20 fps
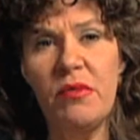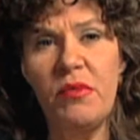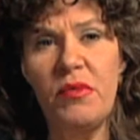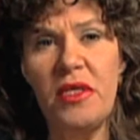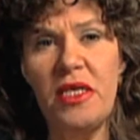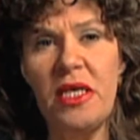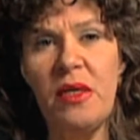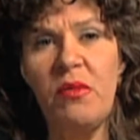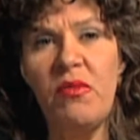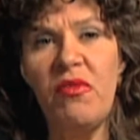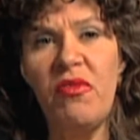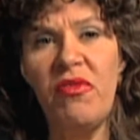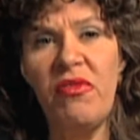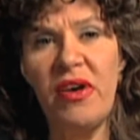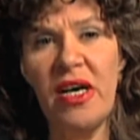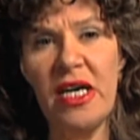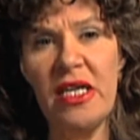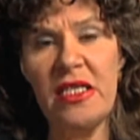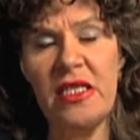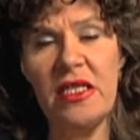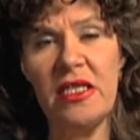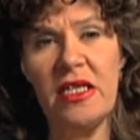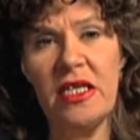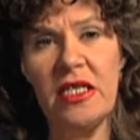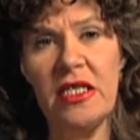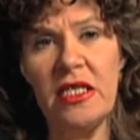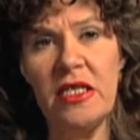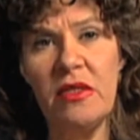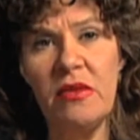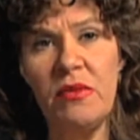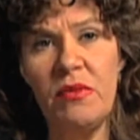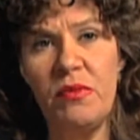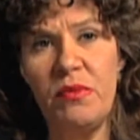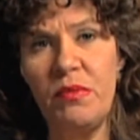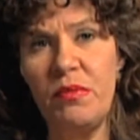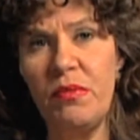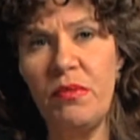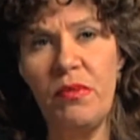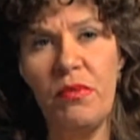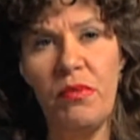seem fascinated
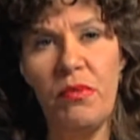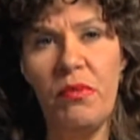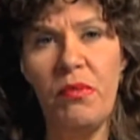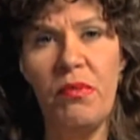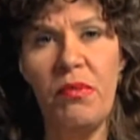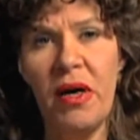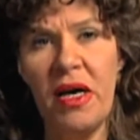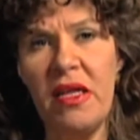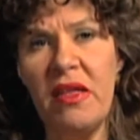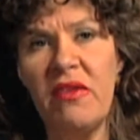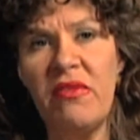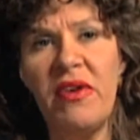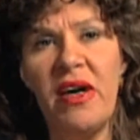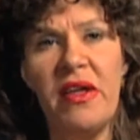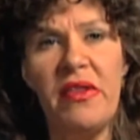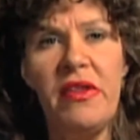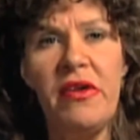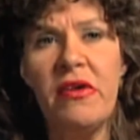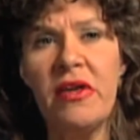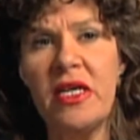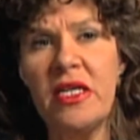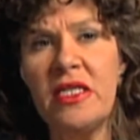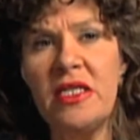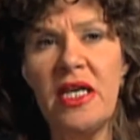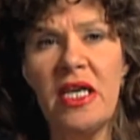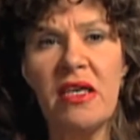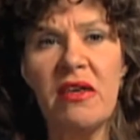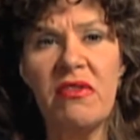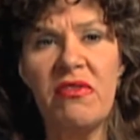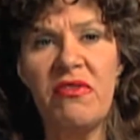by the fact that you can take a